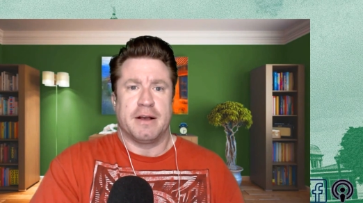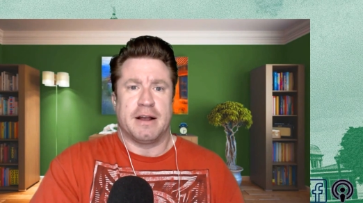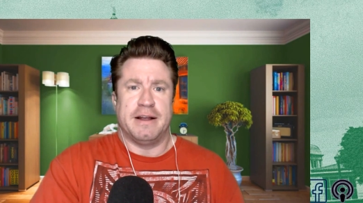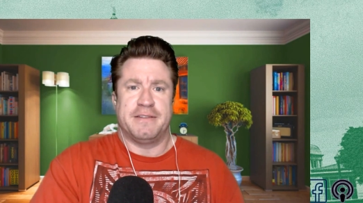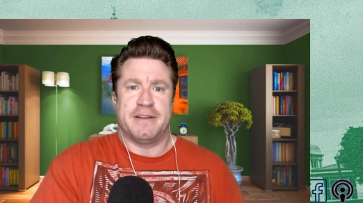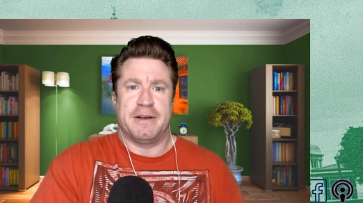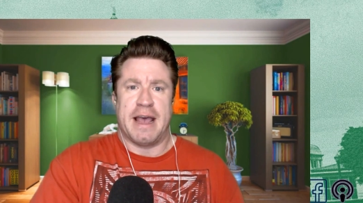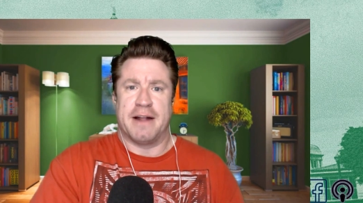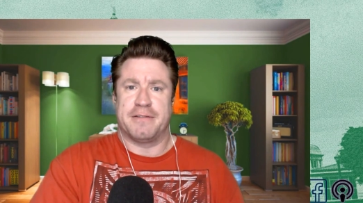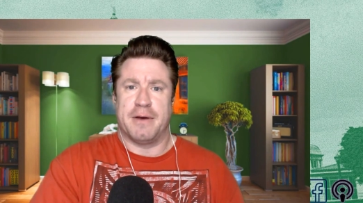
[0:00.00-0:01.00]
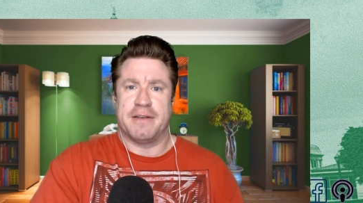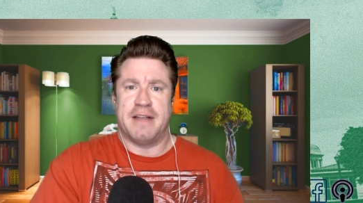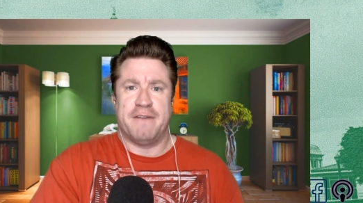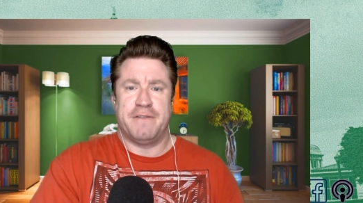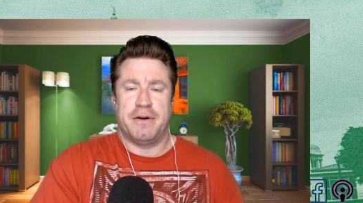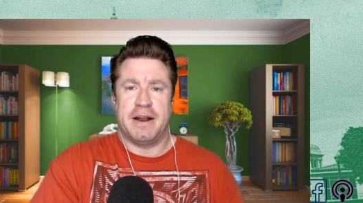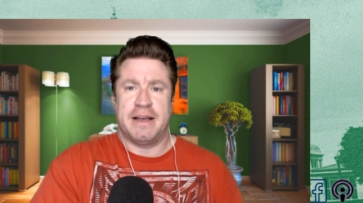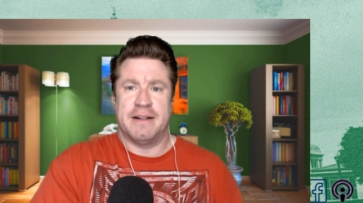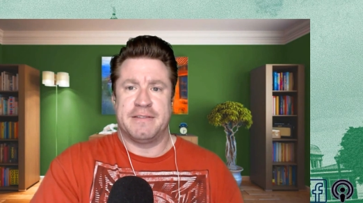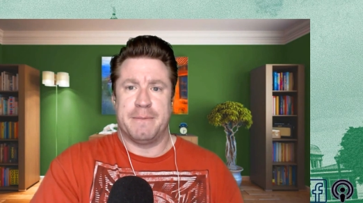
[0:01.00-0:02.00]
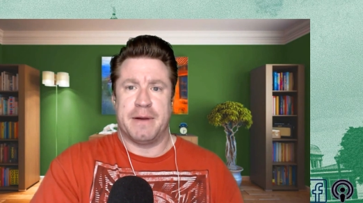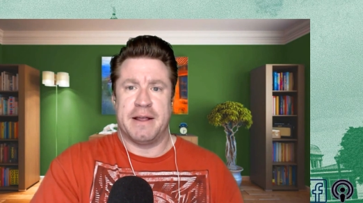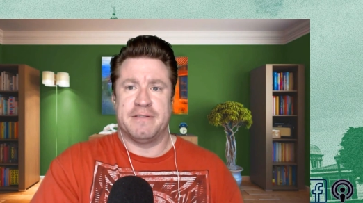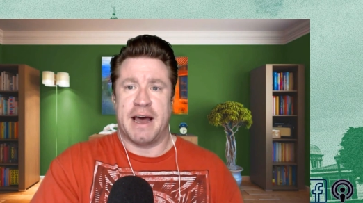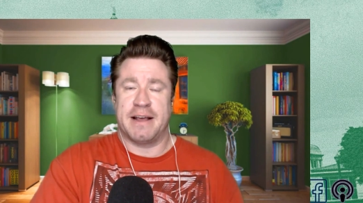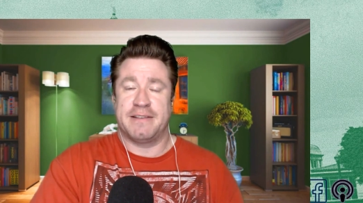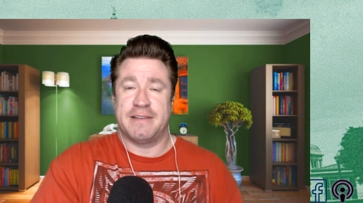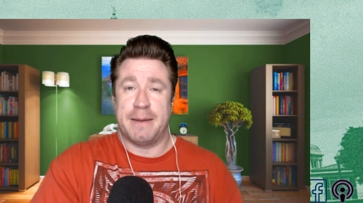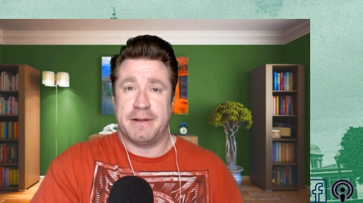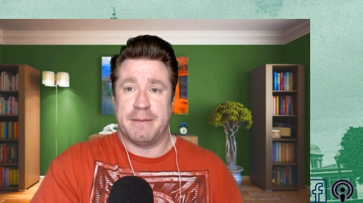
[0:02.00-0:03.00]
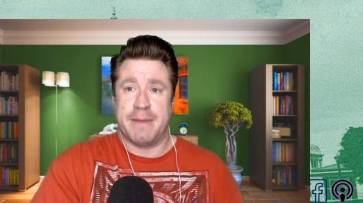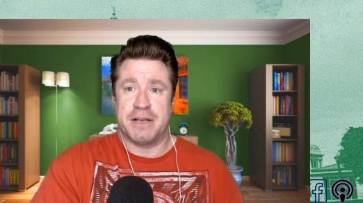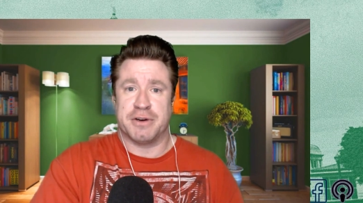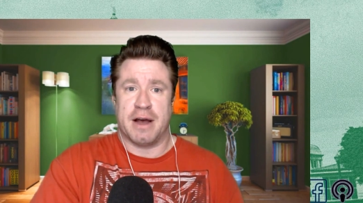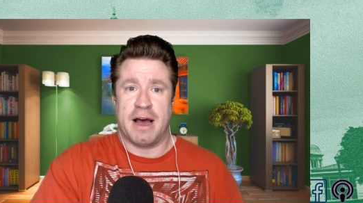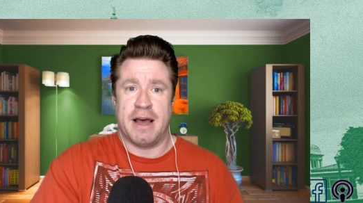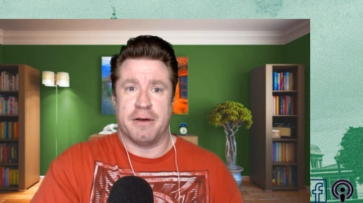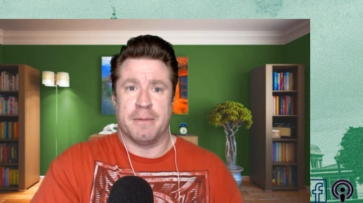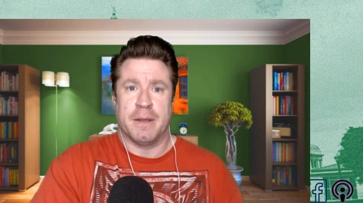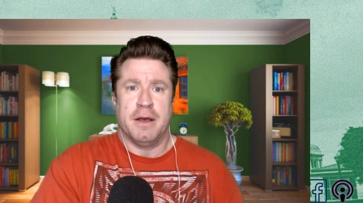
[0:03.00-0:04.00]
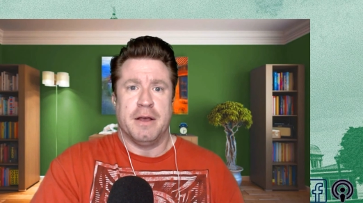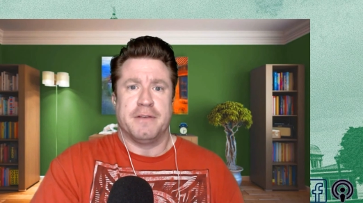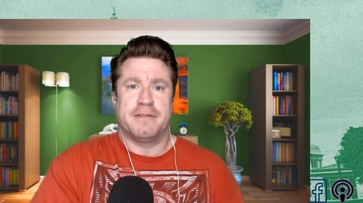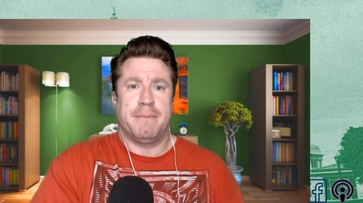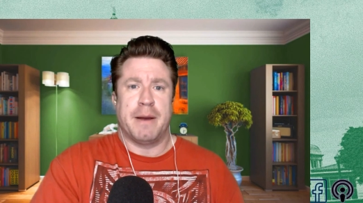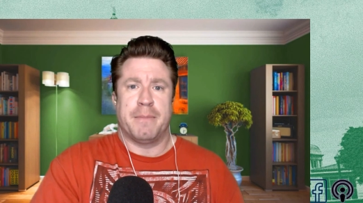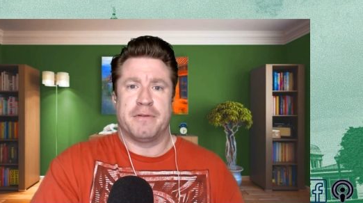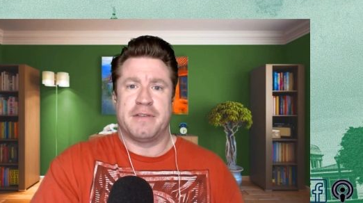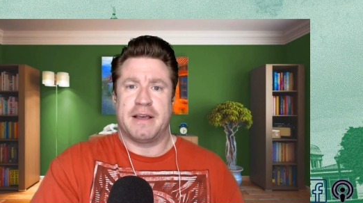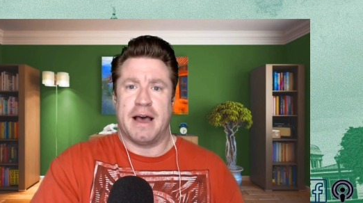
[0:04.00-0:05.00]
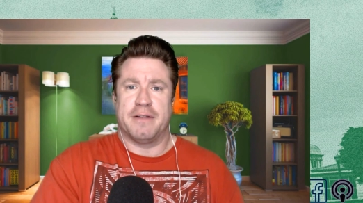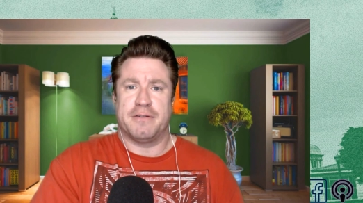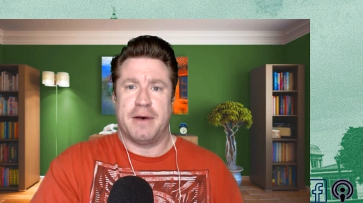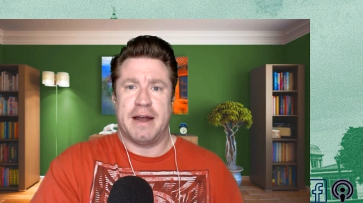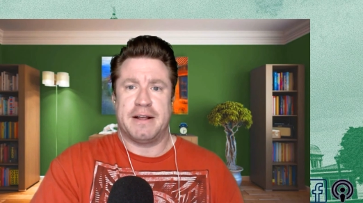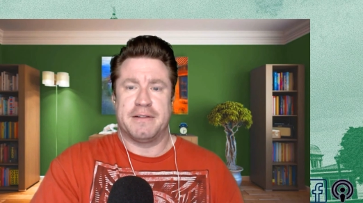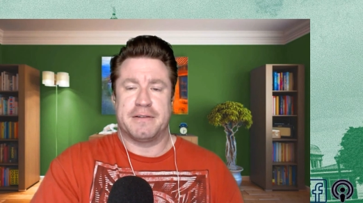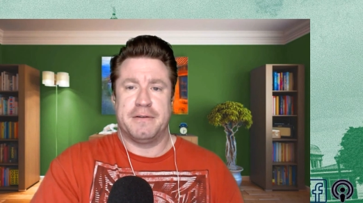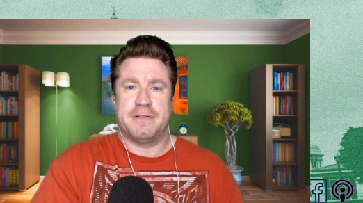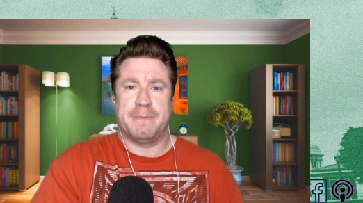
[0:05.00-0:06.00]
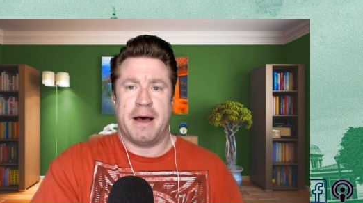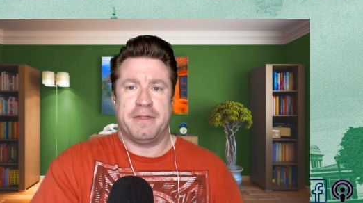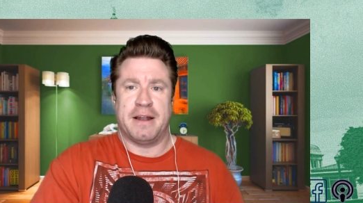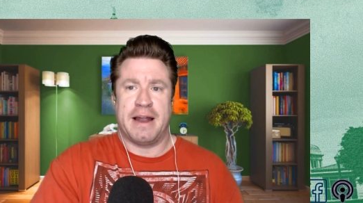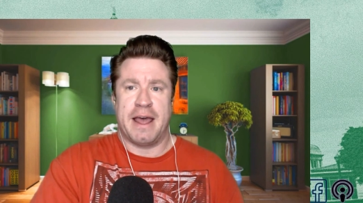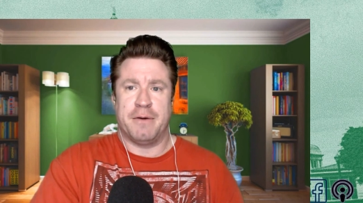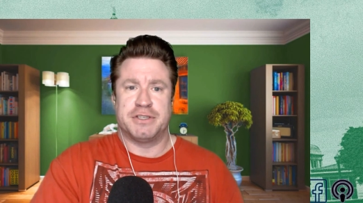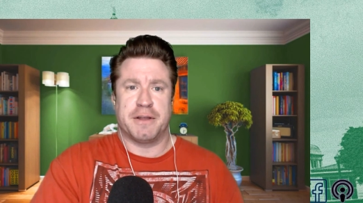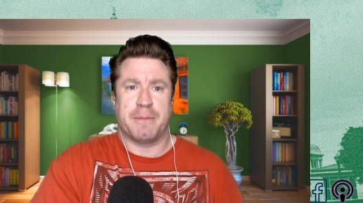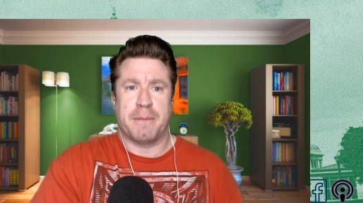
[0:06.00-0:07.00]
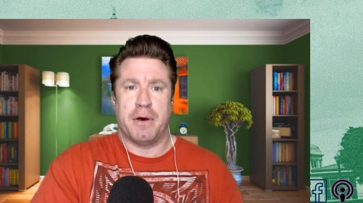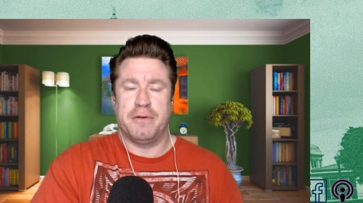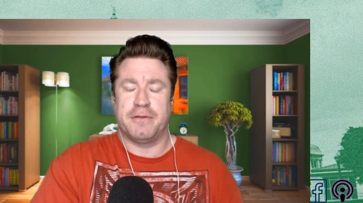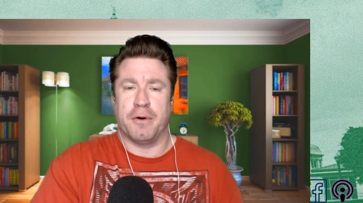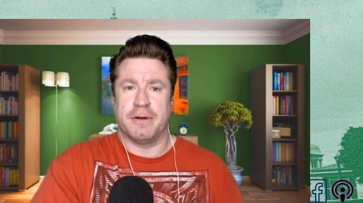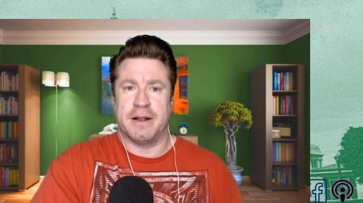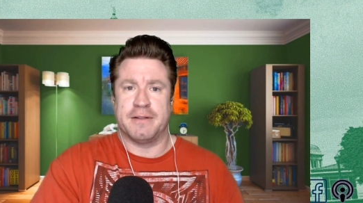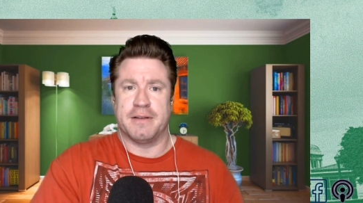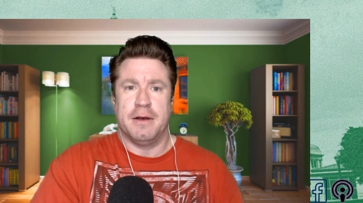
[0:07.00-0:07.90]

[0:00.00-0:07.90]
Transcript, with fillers: Killeen City Council has not voted against it but has not accepted the measure either. Some members of the council had concerns about the language of the proposed ordinance.